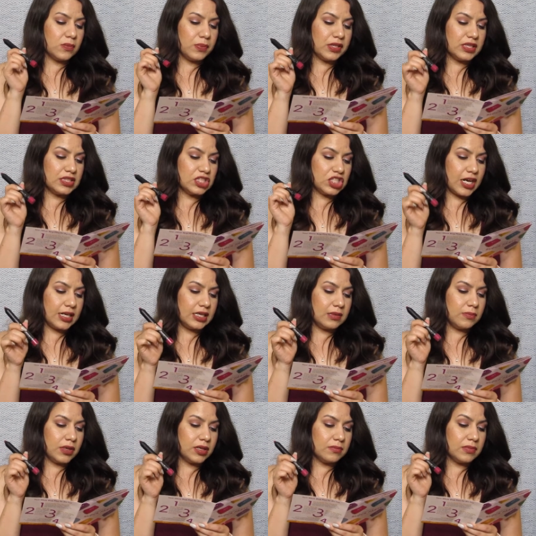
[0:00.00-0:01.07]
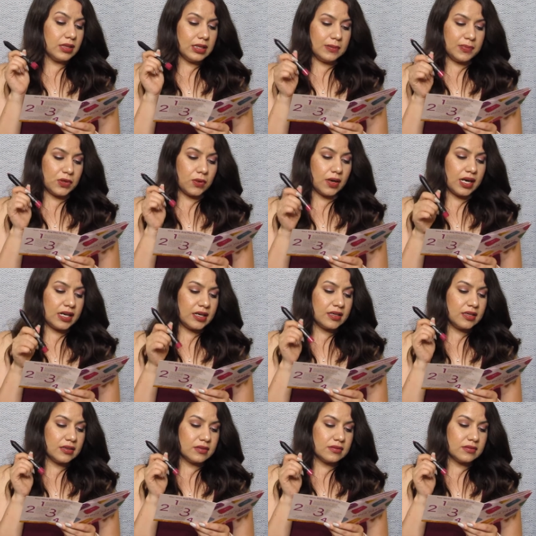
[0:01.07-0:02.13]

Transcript: Plus Shiny Balm Lip Crayon,